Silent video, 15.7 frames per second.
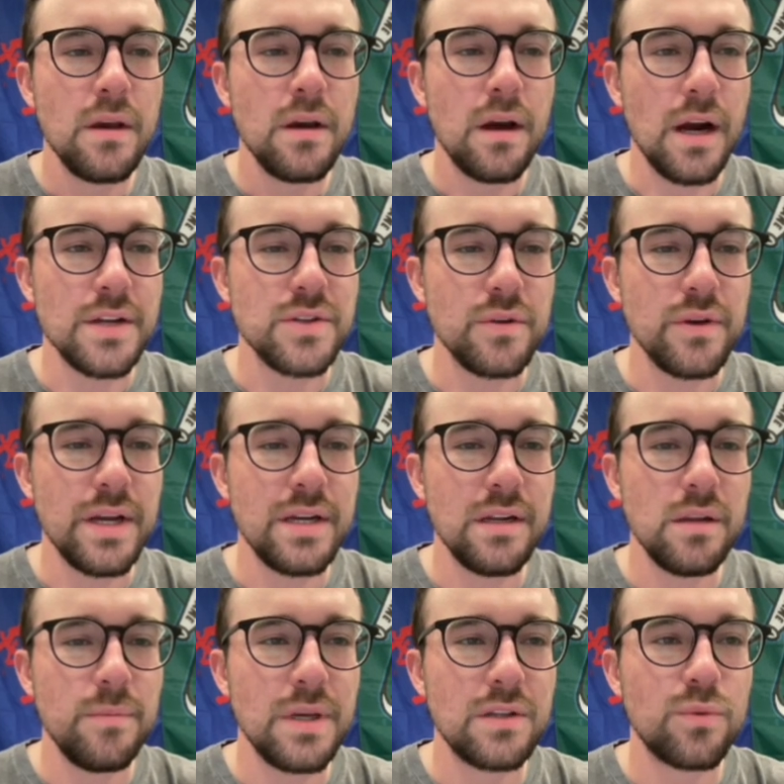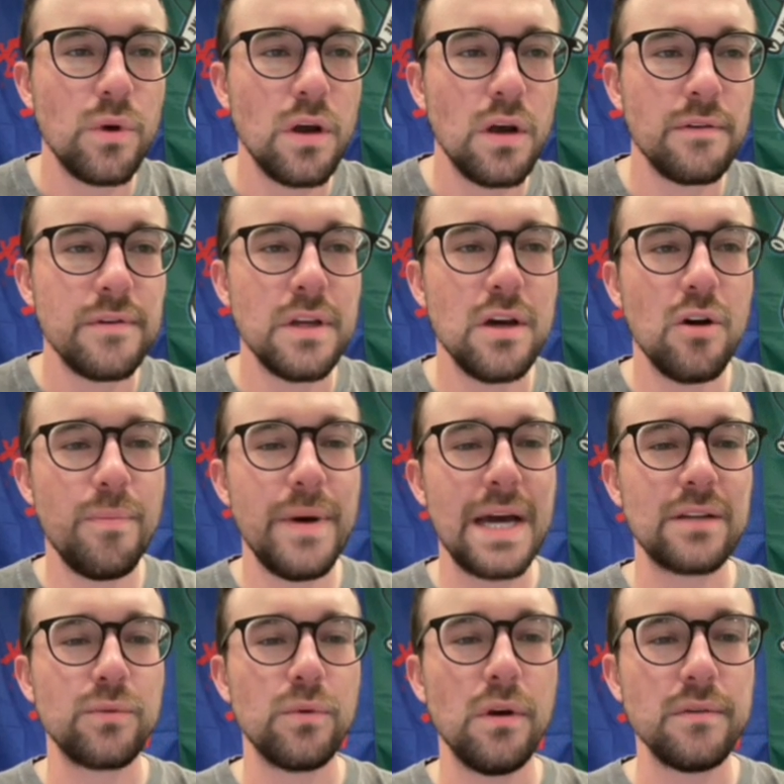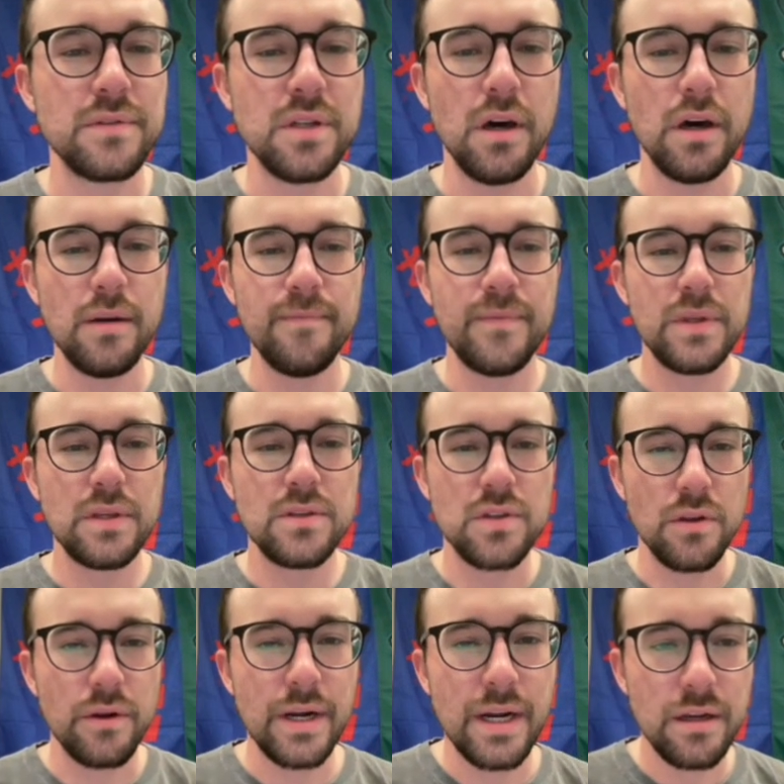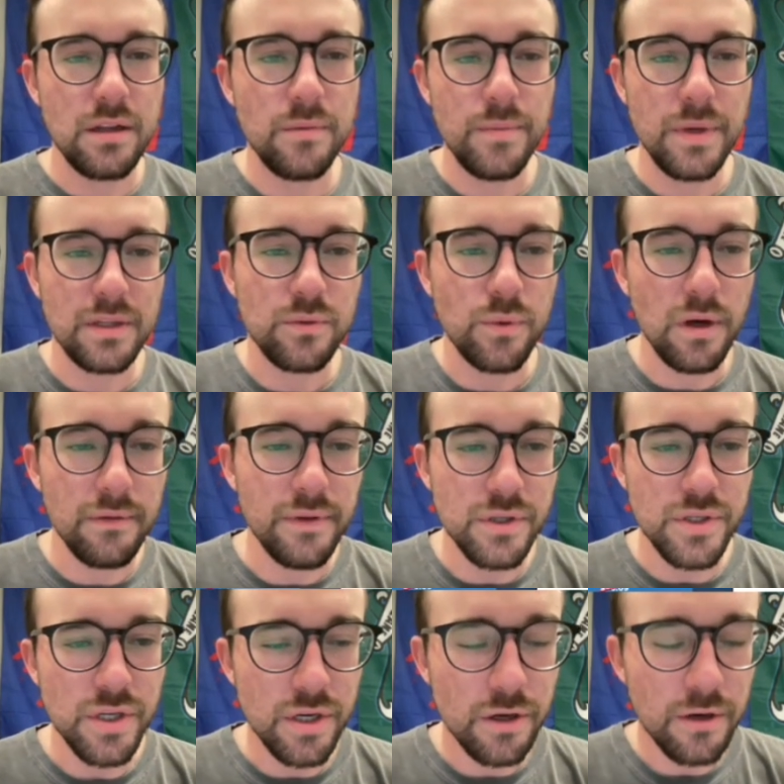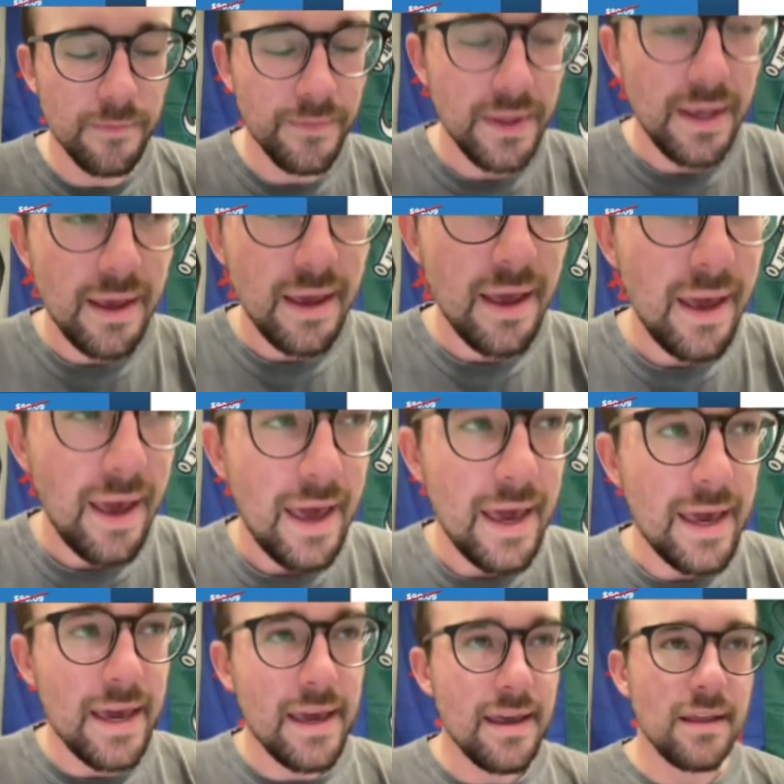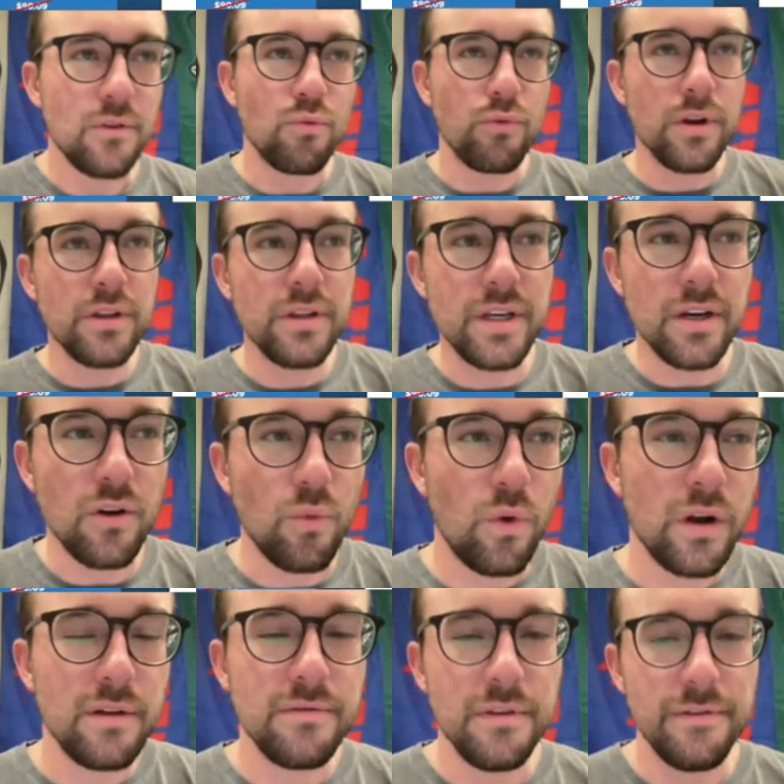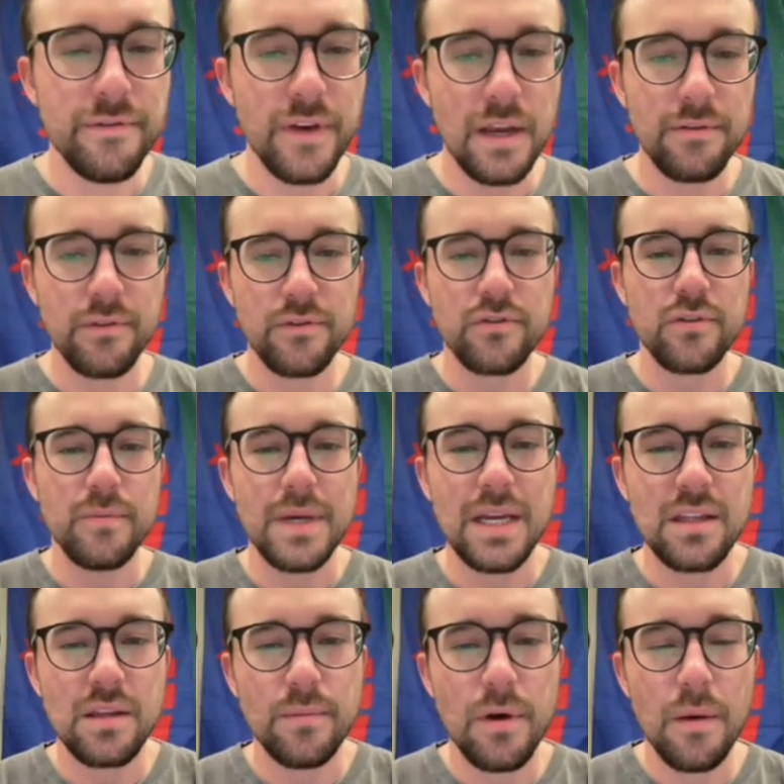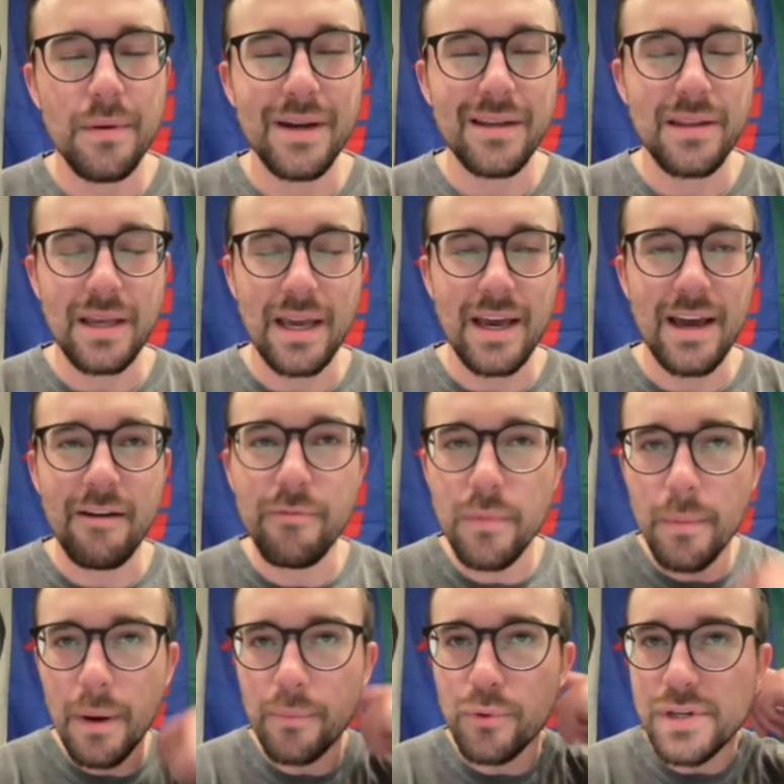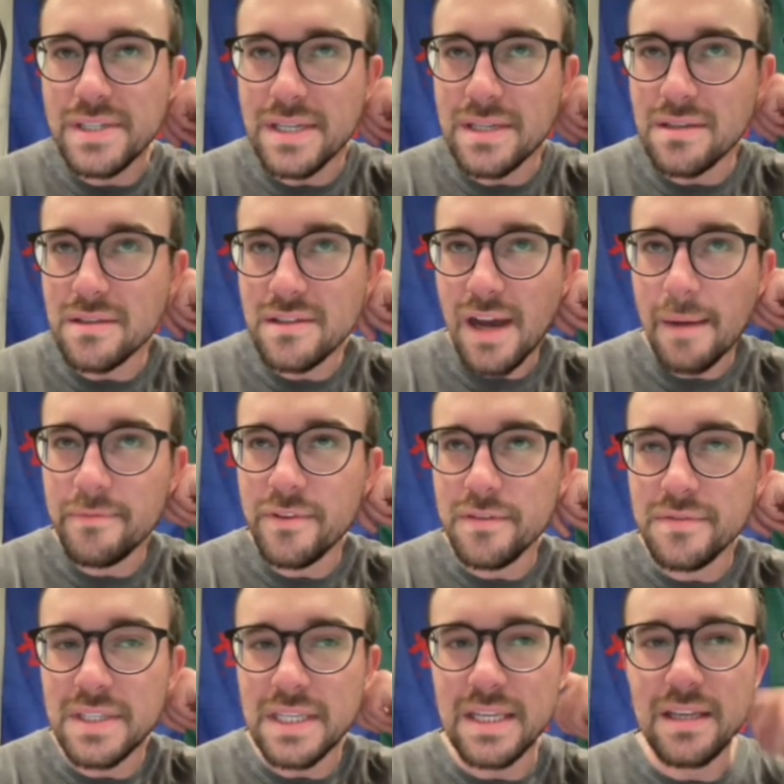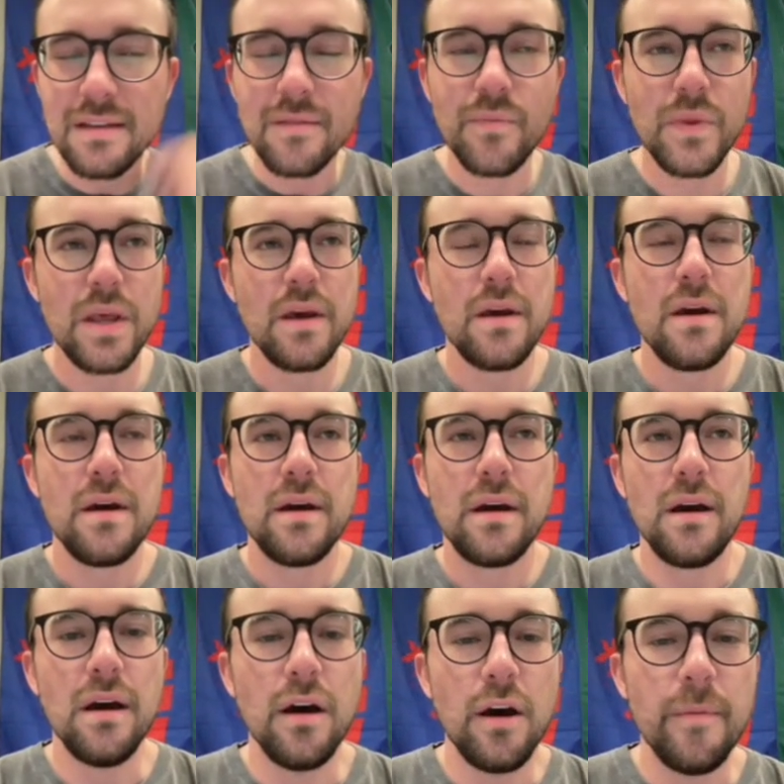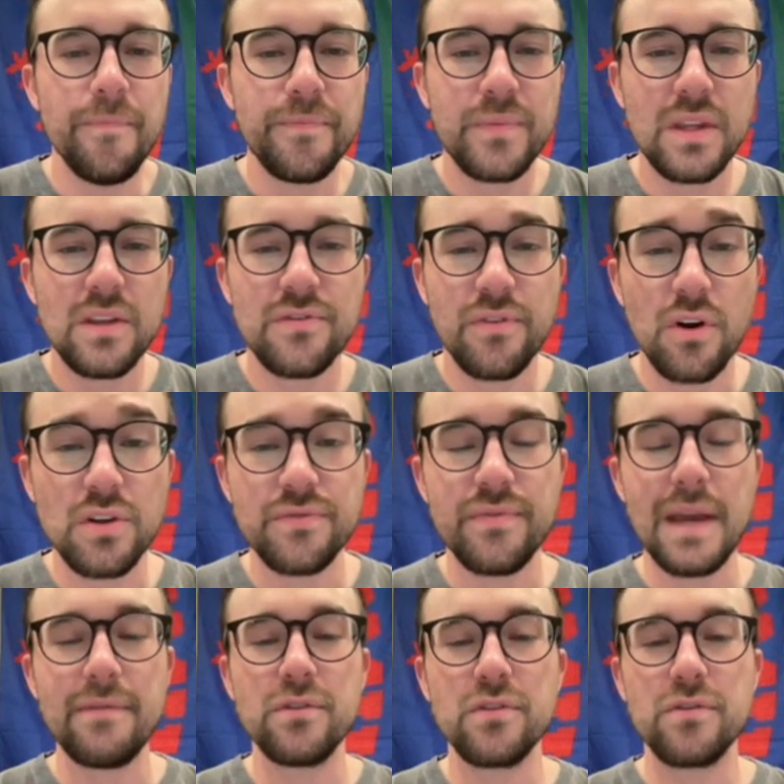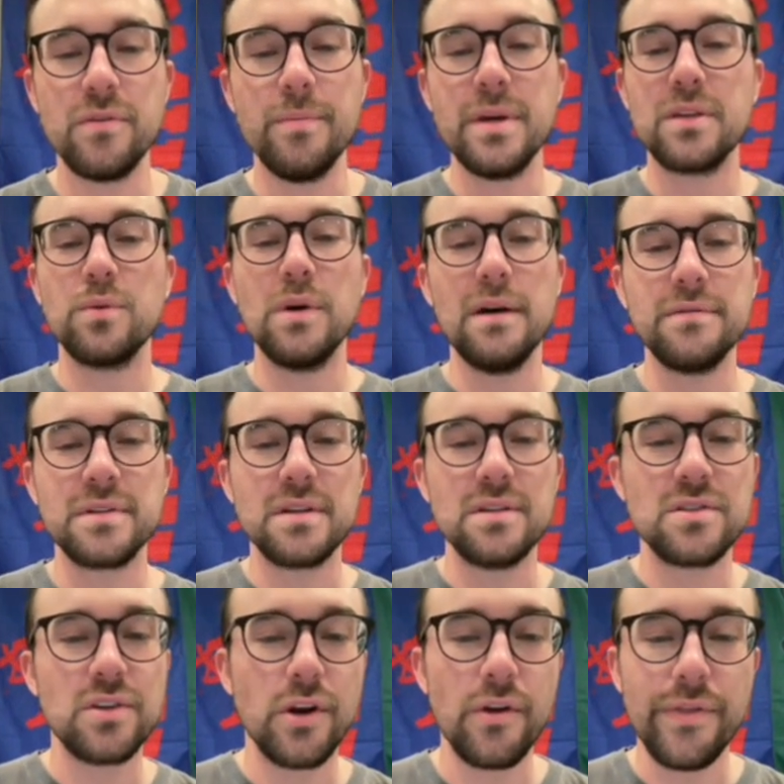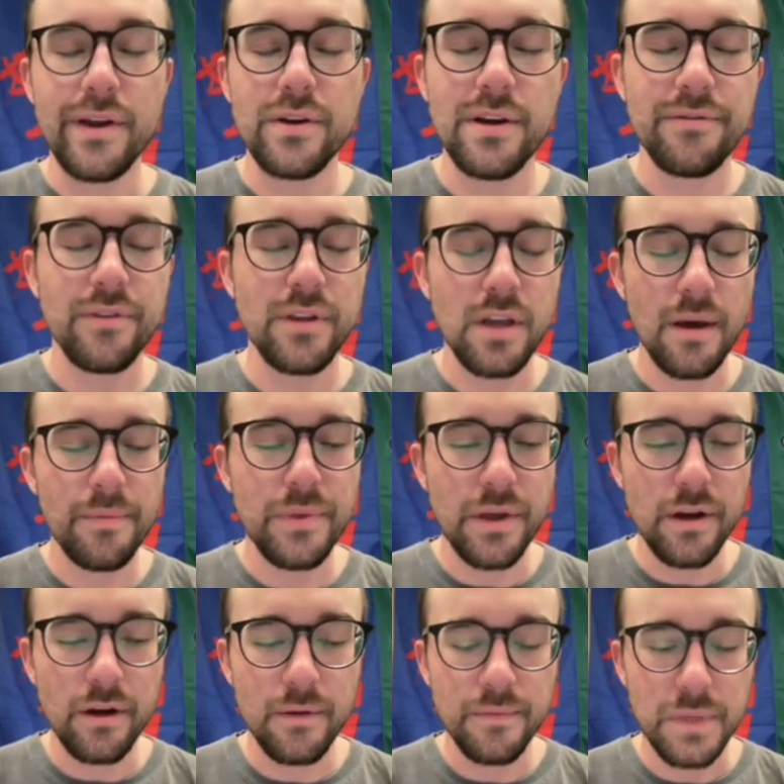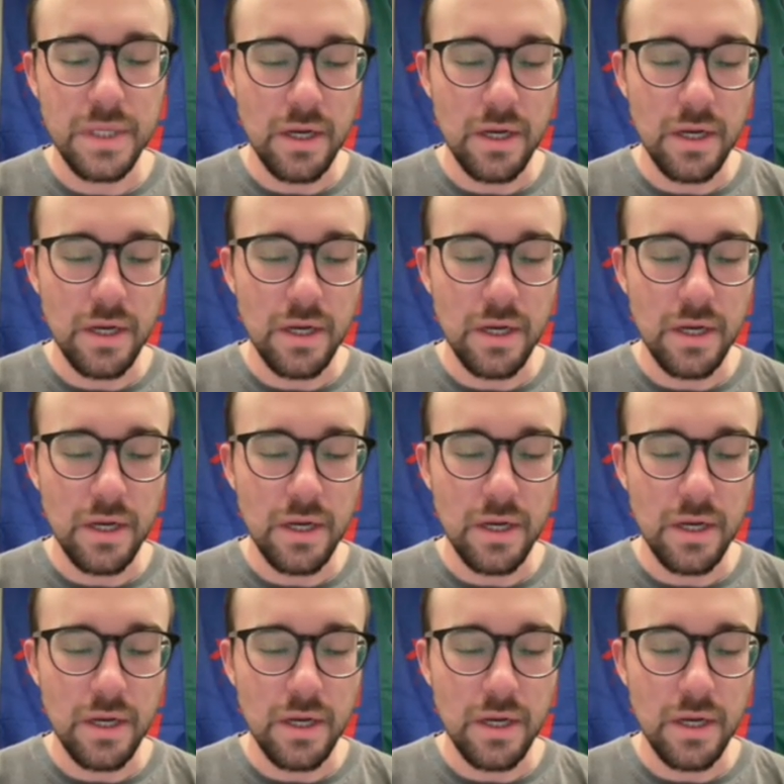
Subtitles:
All right, so they're heading to the Big 12. You know, Pac-12's done. So they're headed to the Big 12 this year and really are one of the favorites for me at the moment. I think I have them in my preseason top 15. As far as favorites for the Big 12 is concerned, they're definitely up there.